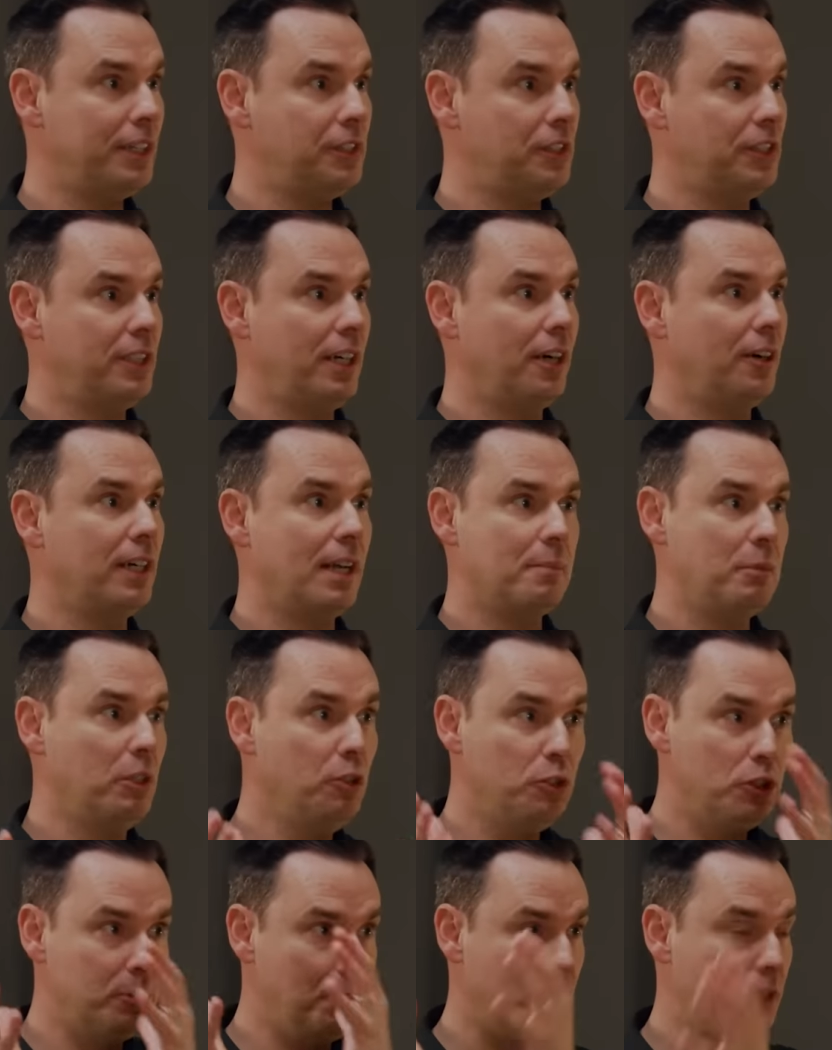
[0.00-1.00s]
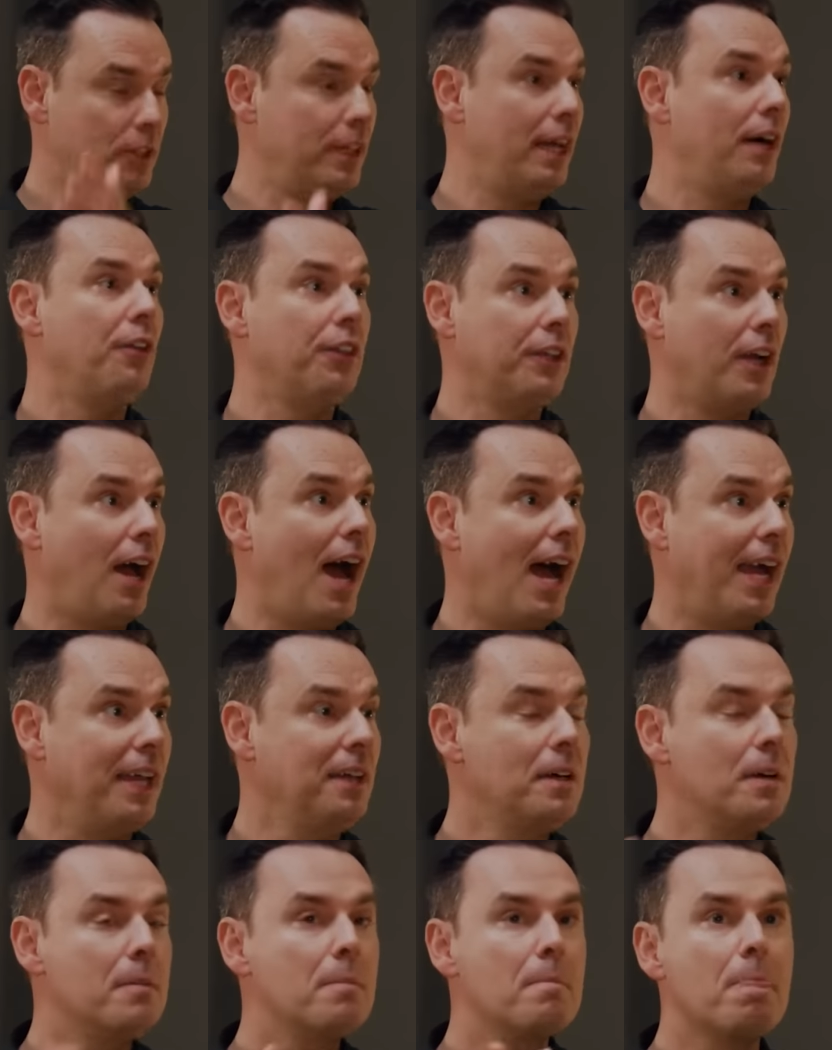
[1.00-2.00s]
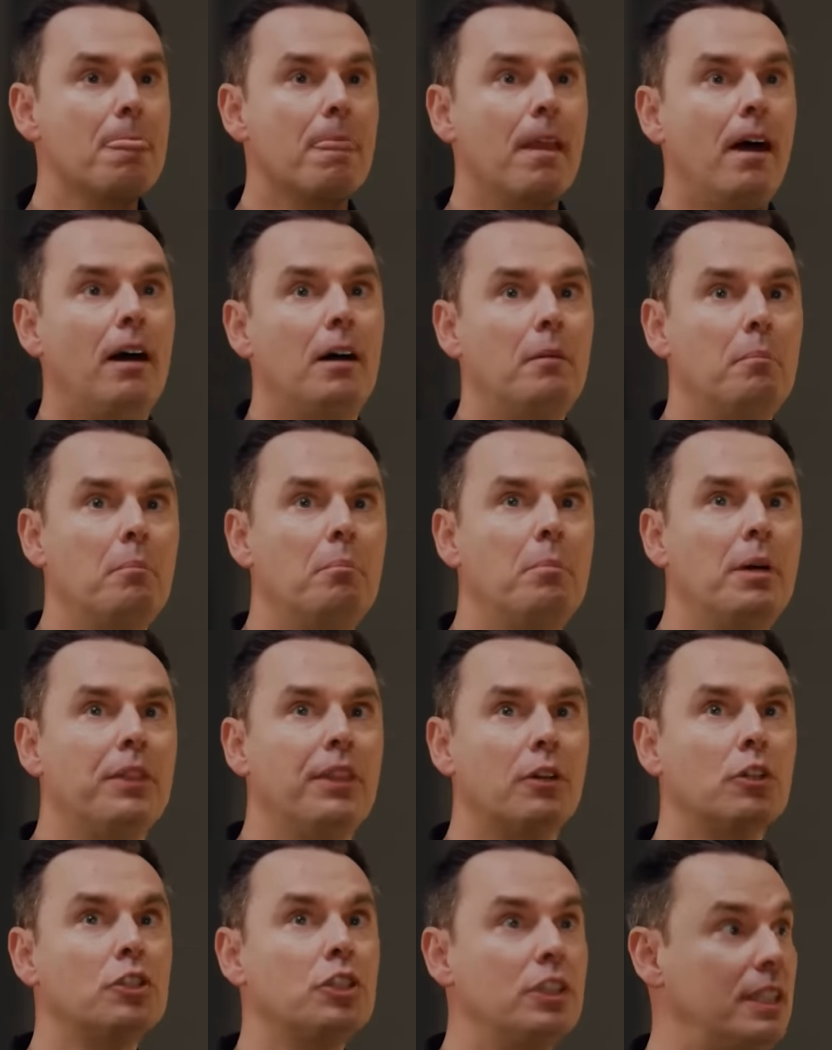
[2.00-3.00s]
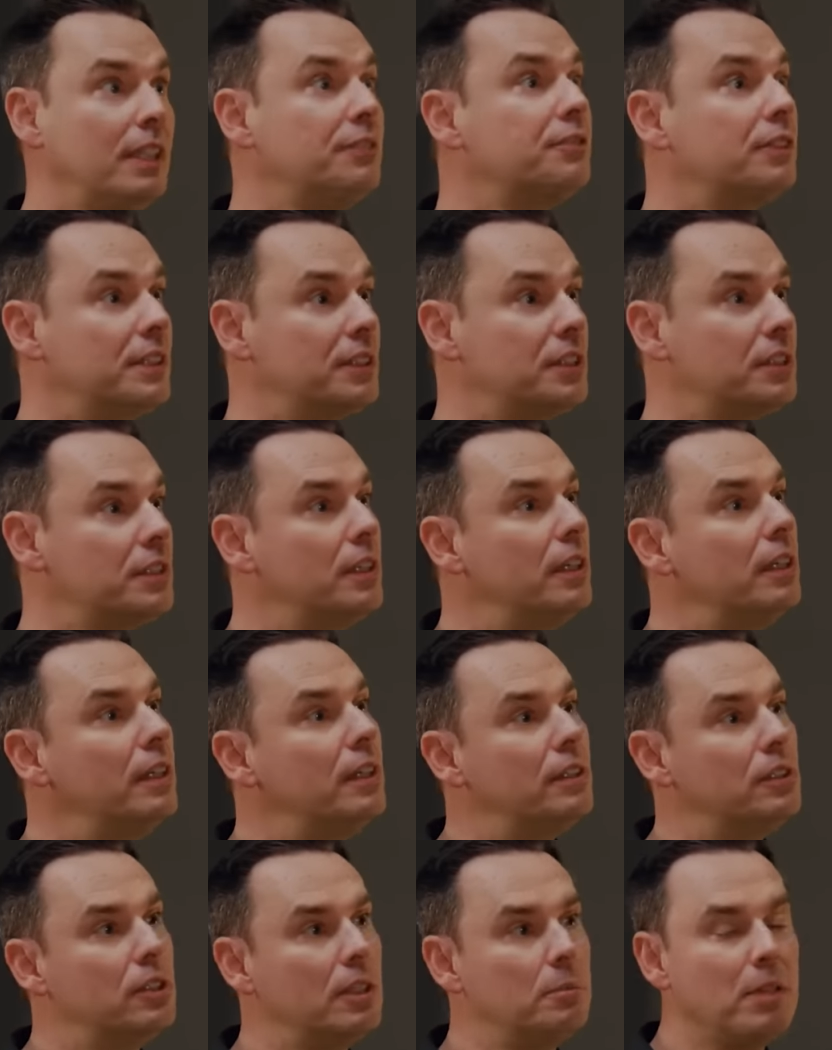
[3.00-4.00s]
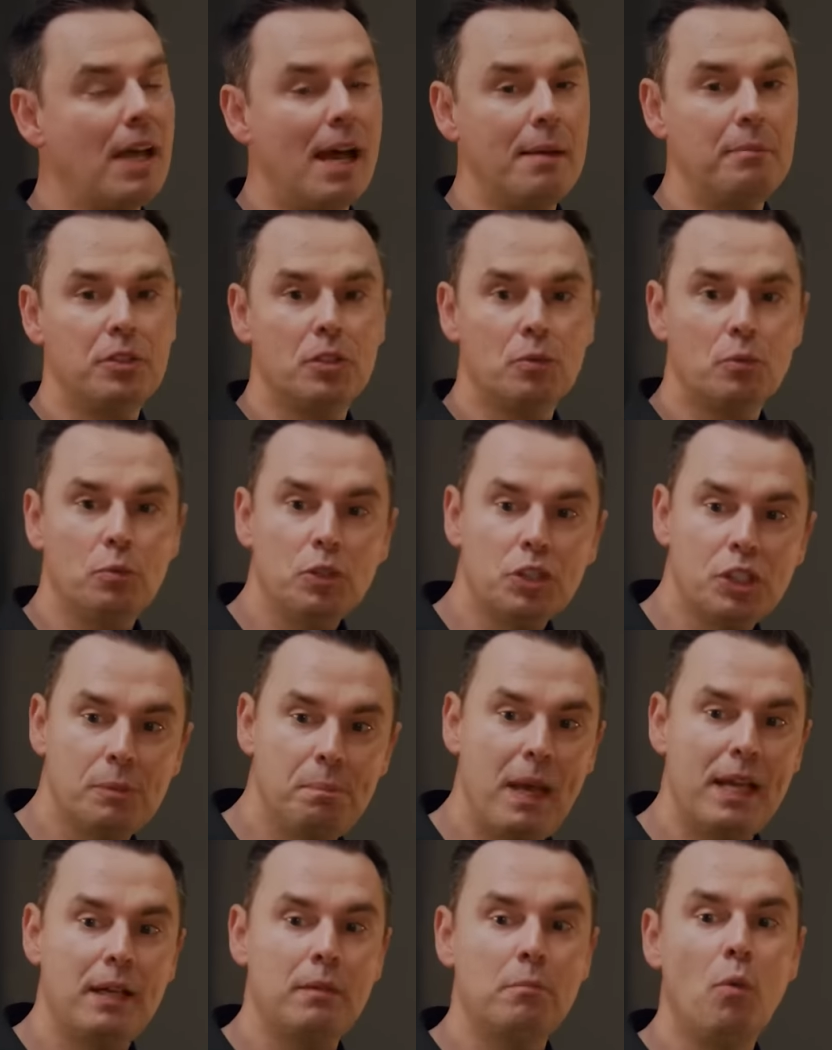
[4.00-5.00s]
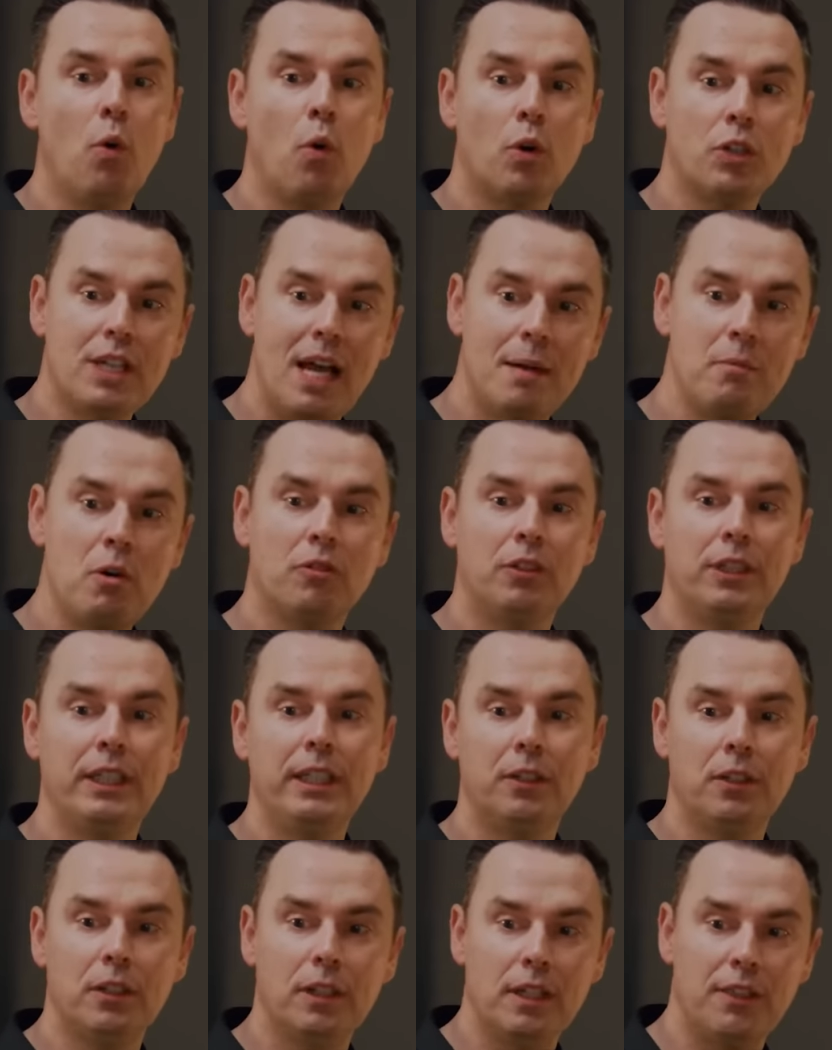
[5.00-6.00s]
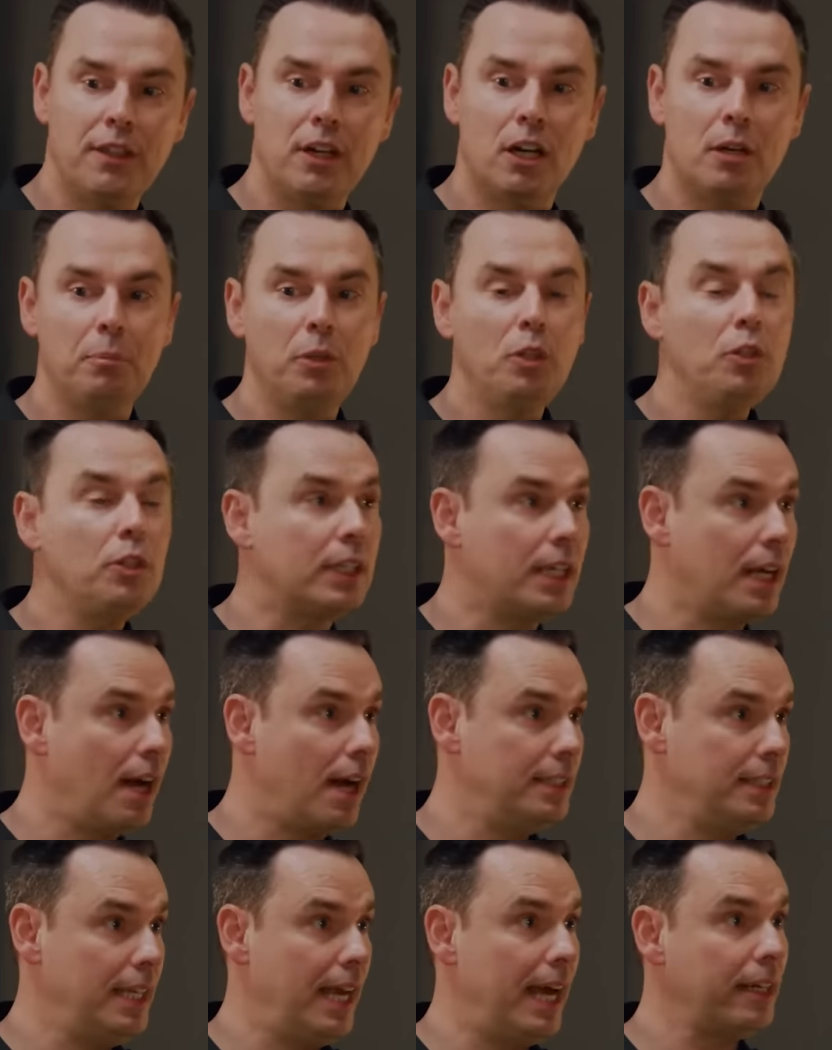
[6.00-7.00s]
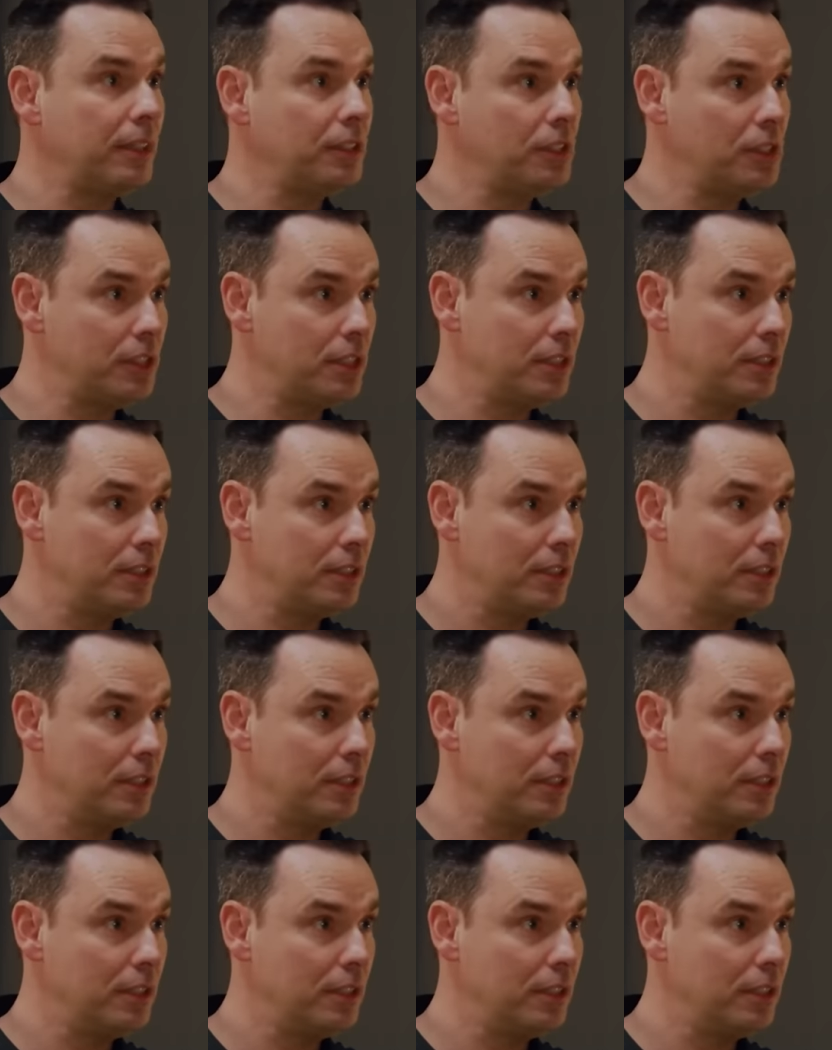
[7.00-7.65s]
necessary and i'm a huge mental health guy um, but there is a difference sometimes we'll spend more time over here in a therapeutic context